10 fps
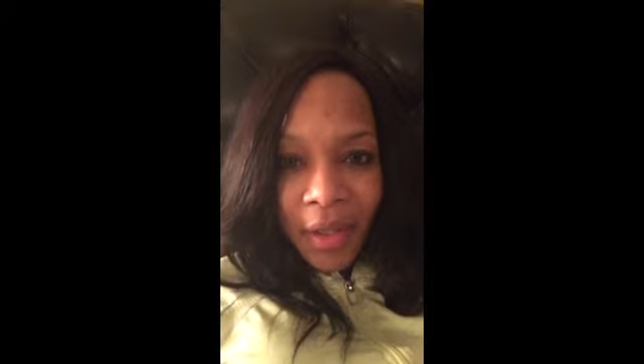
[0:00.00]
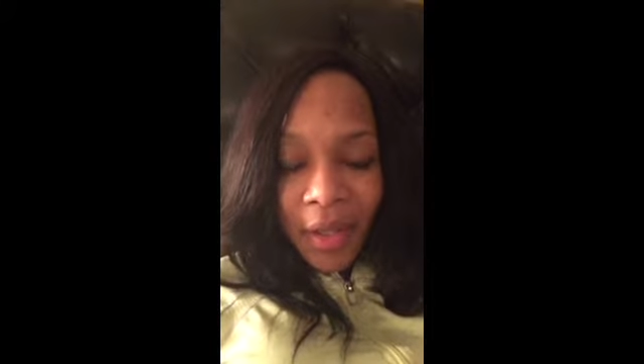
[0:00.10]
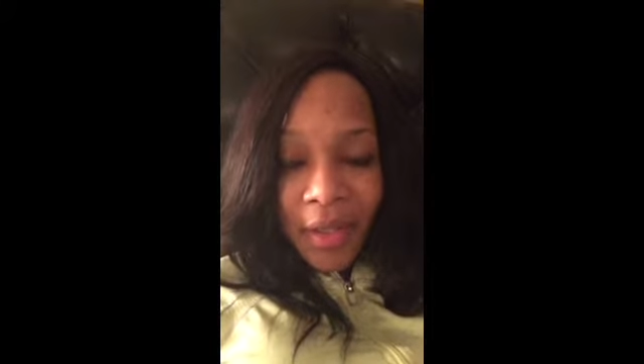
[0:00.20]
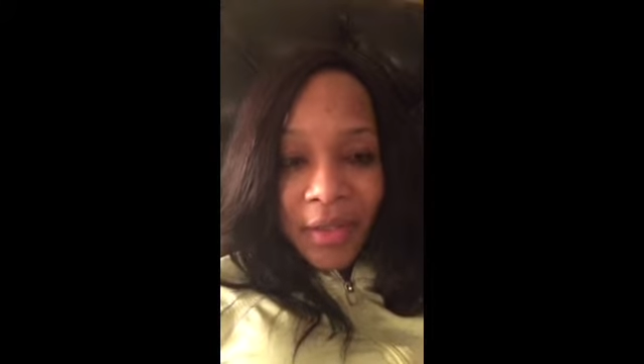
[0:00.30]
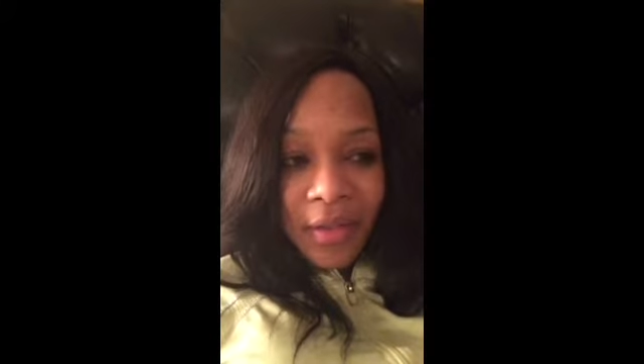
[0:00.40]

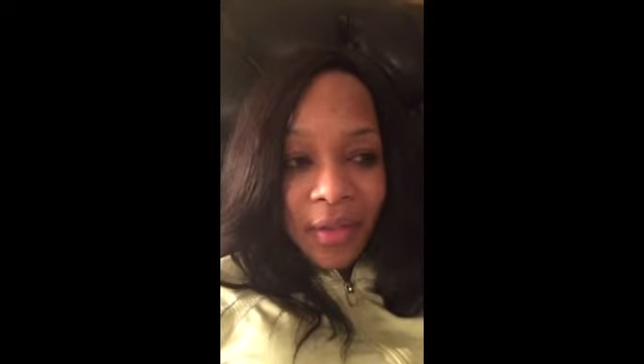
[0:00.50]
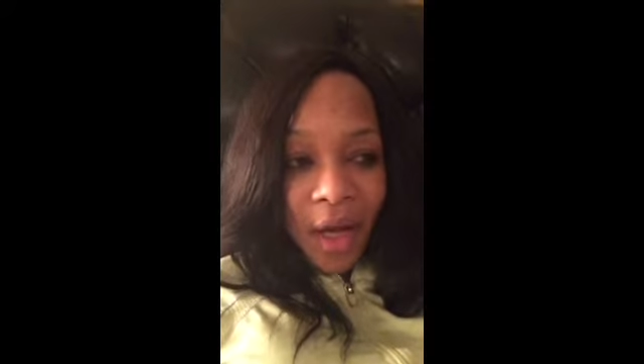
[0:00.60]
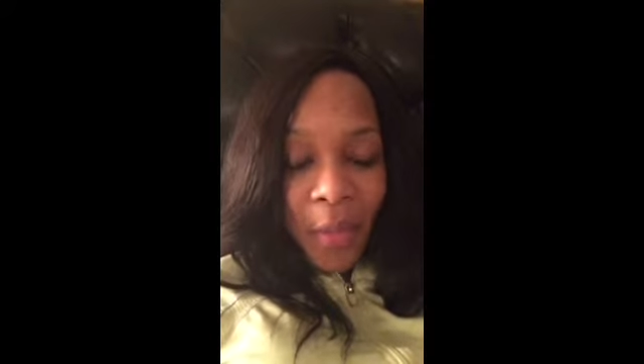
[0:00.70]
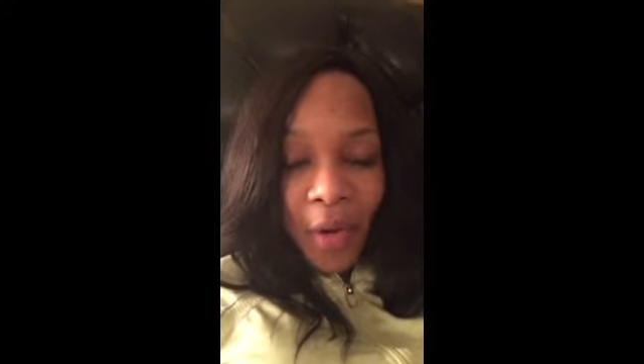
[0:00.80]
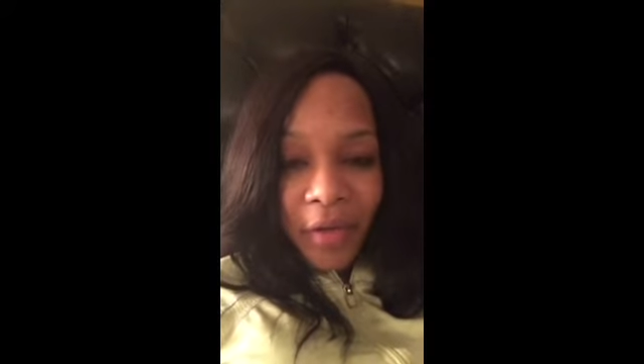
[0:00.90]
It is
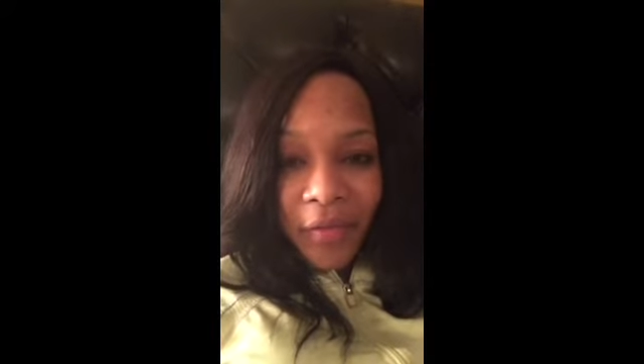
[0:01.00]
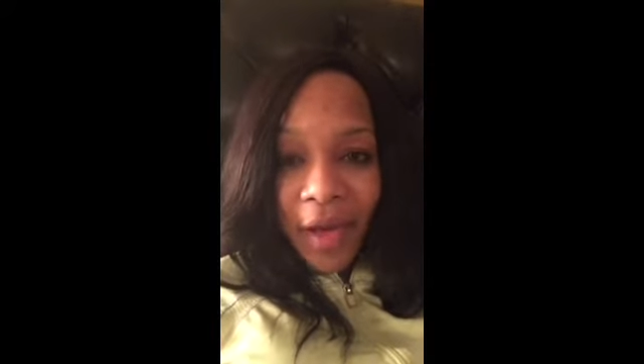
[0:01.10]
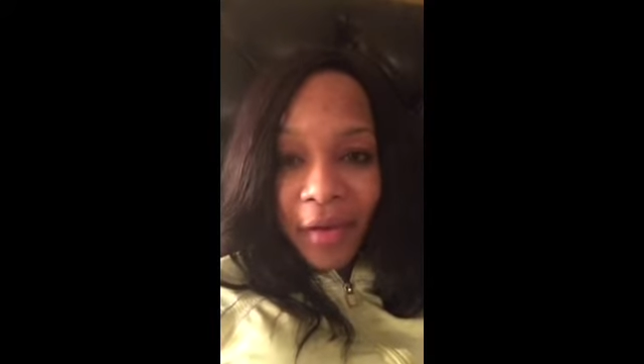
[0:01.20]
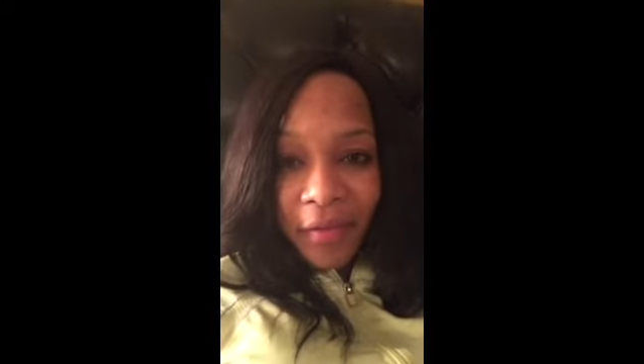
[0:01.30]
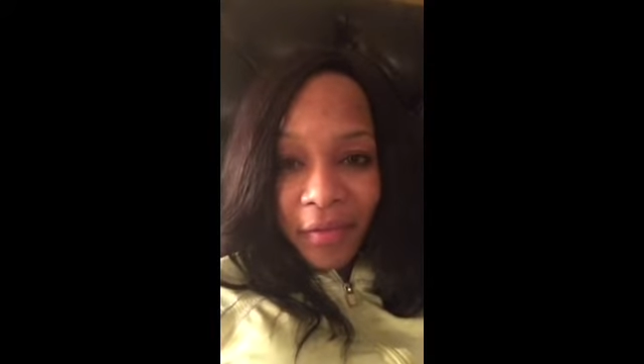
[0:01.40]
a part of
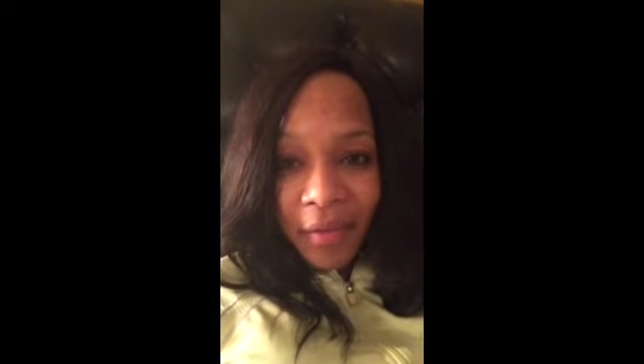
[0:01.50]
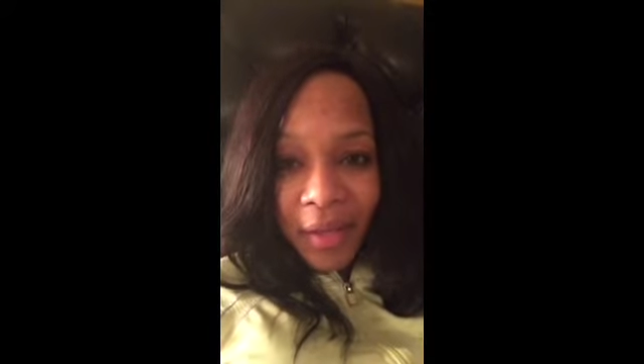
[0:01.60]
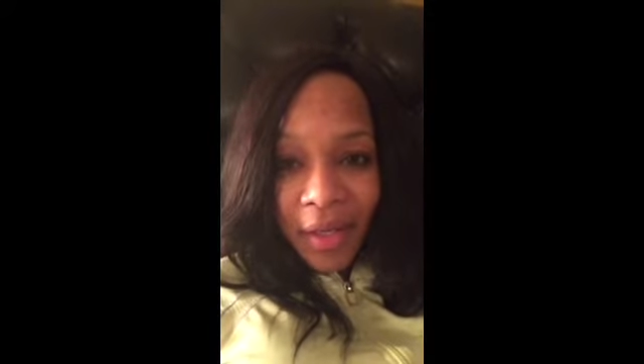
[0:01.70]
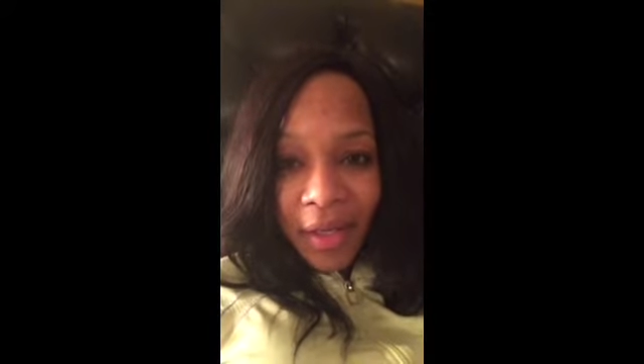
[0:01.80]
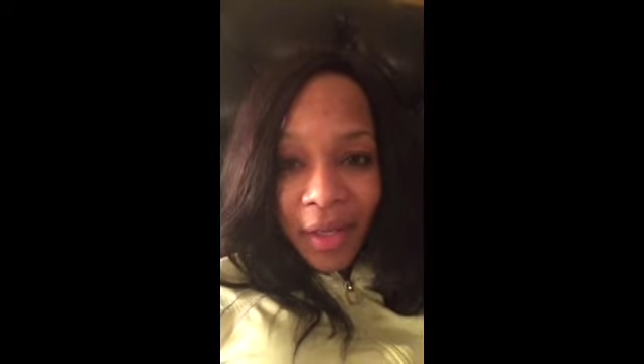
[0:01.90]
life,
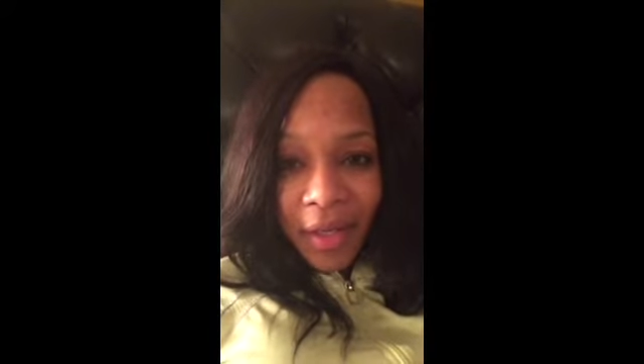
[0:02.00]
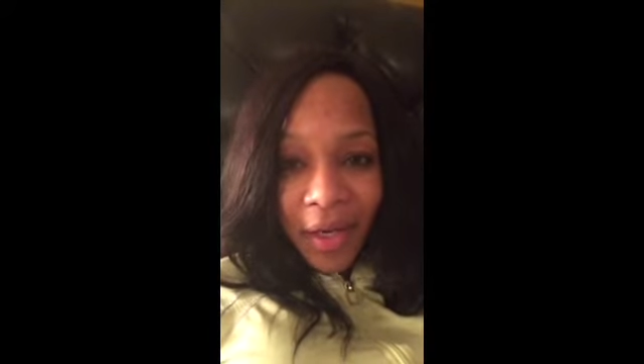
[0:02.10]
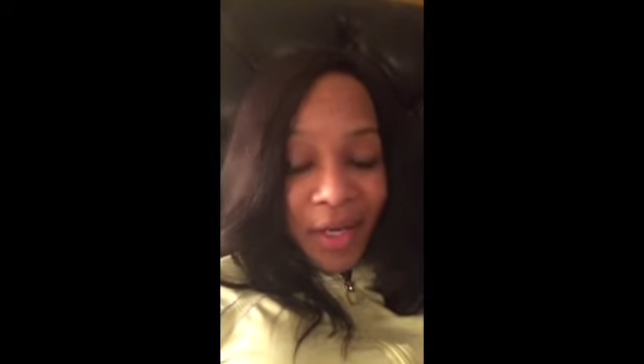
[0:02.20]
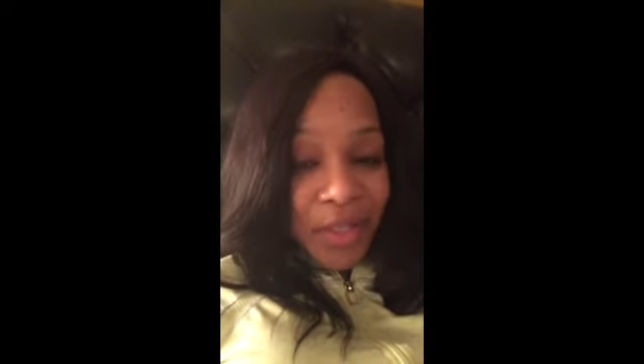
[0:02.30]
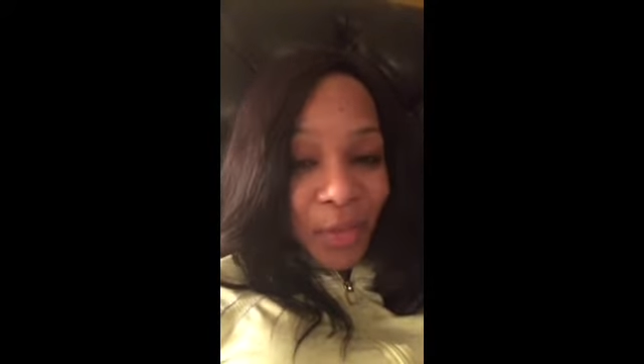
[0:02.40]

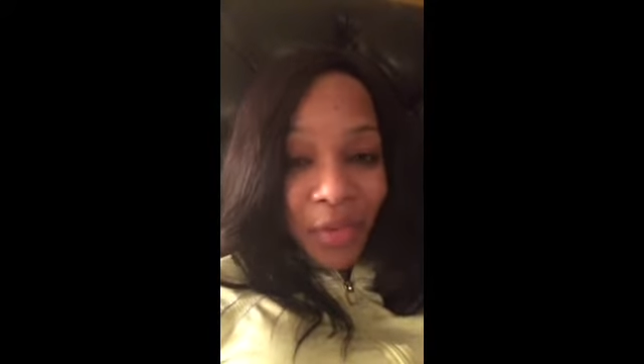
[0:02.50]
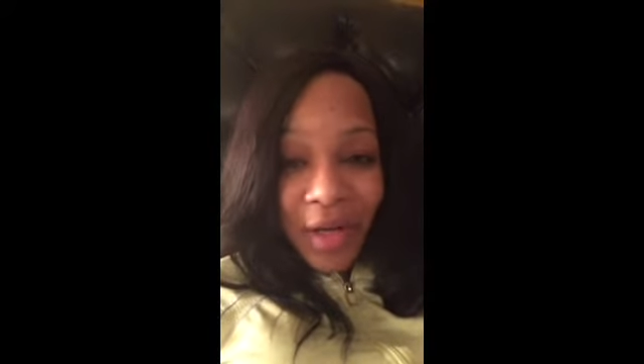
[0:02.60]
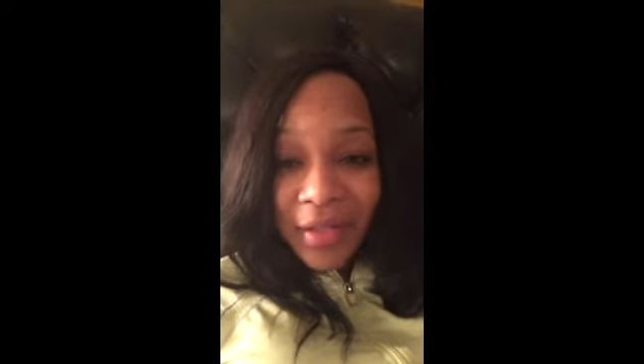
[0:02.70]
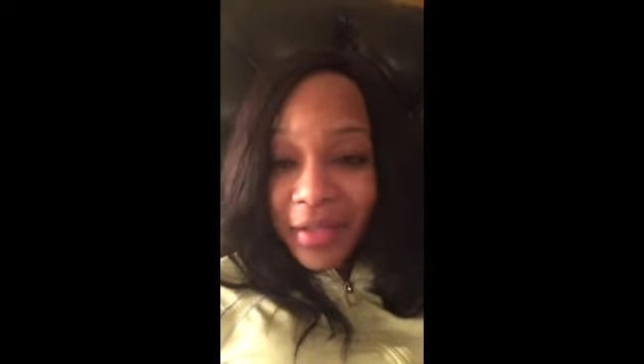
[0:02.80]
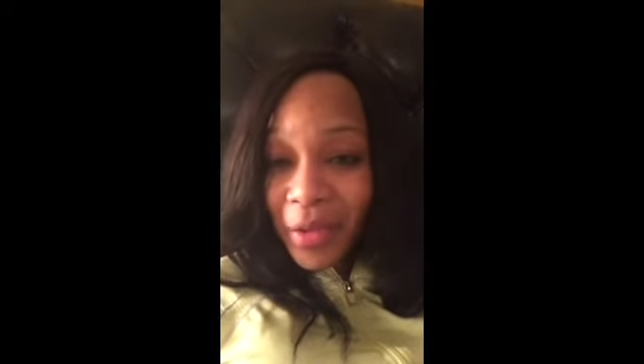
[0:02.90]
and it's a
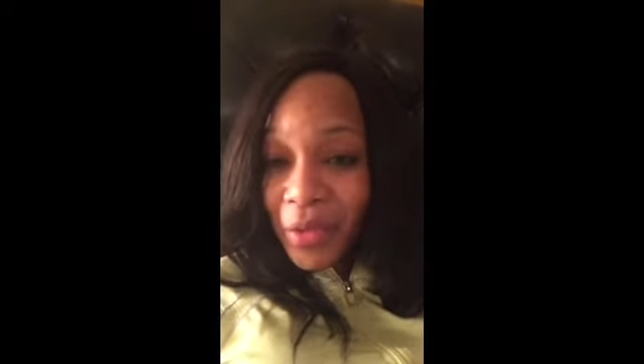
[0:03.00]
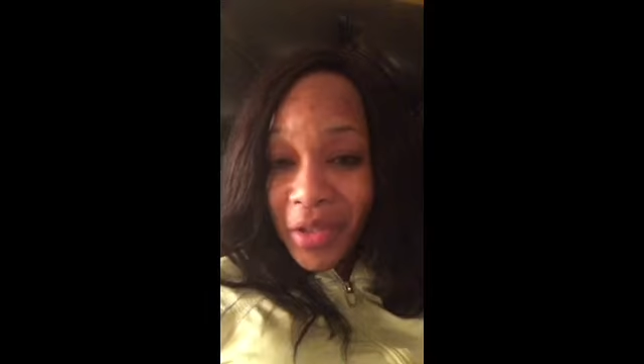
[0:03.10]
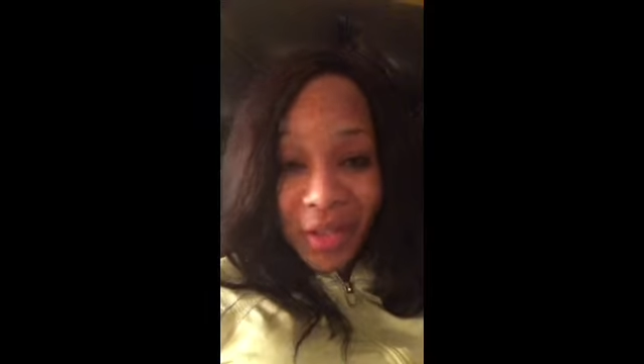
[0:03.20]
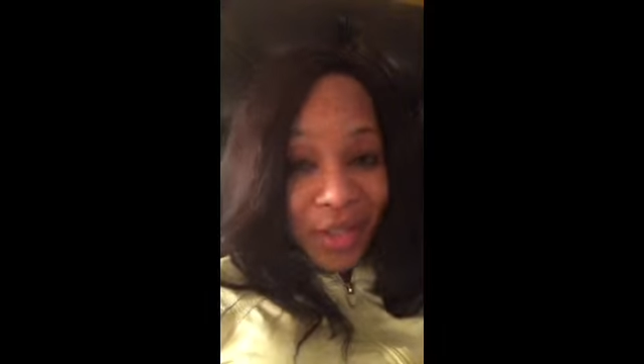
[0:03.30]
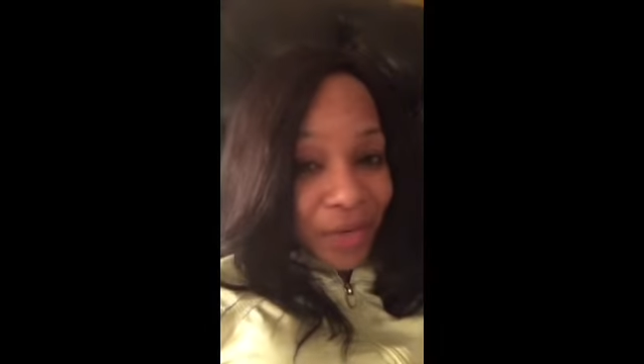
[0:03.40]
process that we
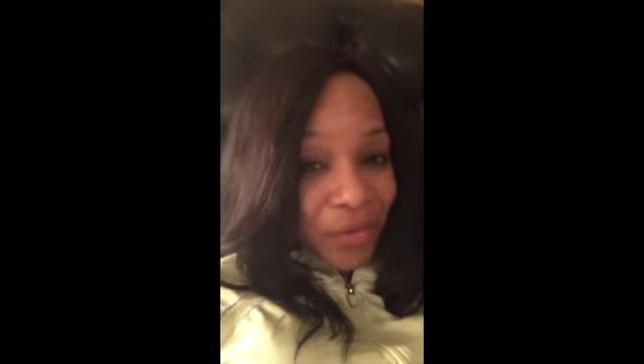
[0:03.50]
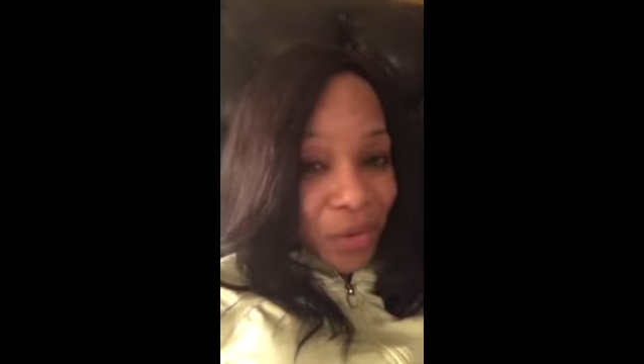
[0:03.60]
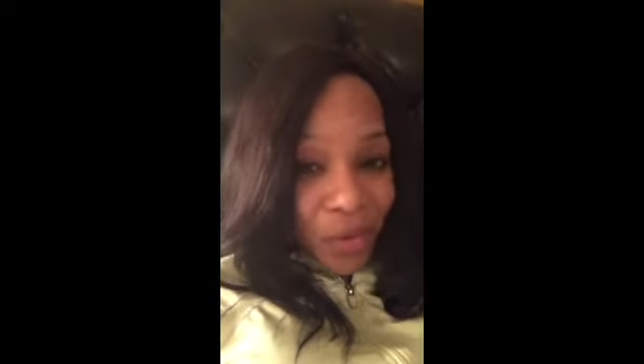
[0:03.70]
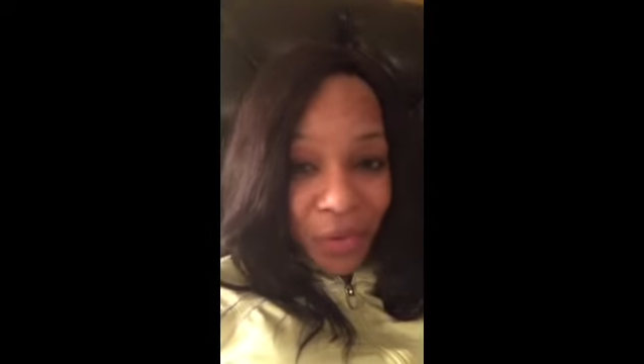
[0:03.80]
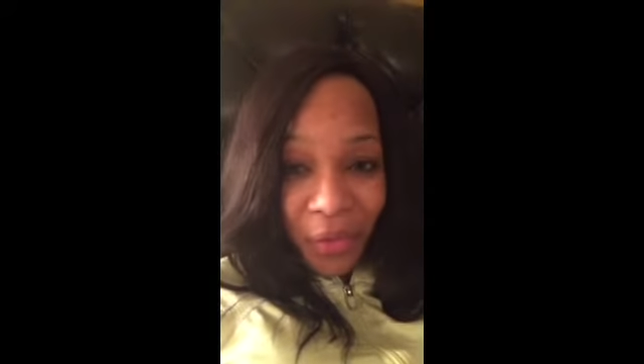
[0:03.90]
just have to
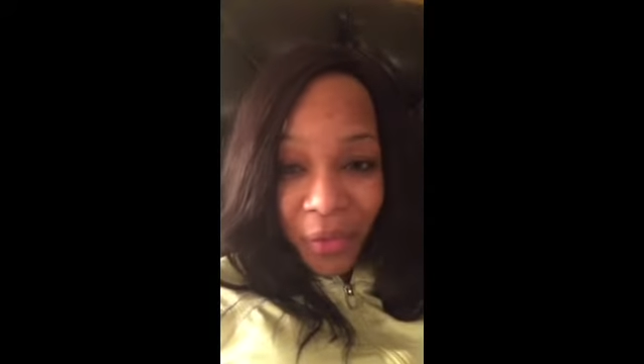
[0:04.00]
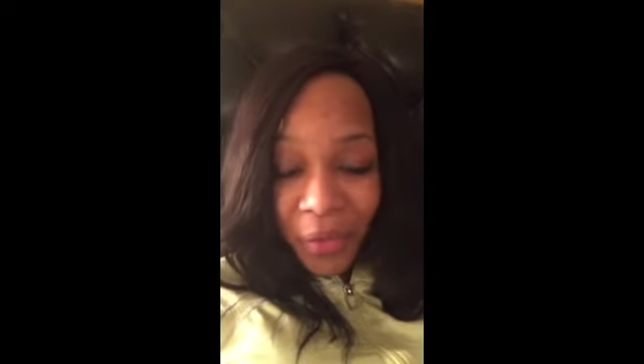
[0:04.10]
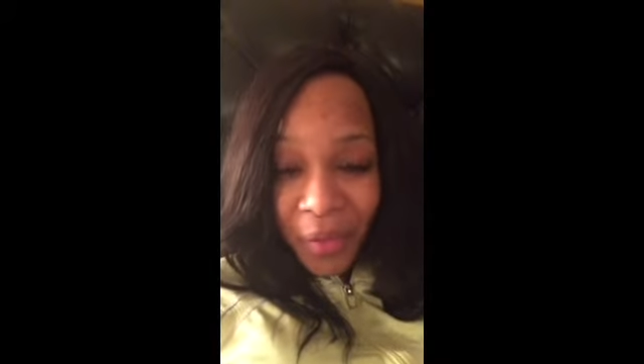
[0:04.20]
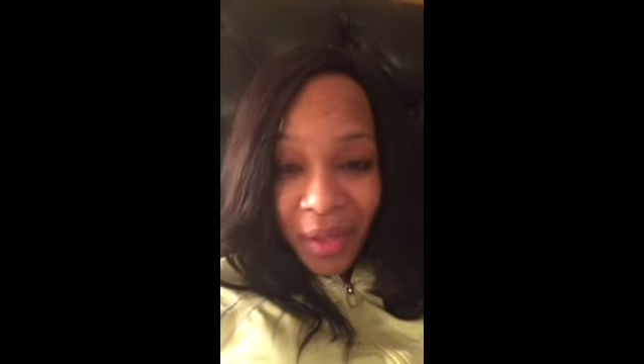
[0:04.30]
go through.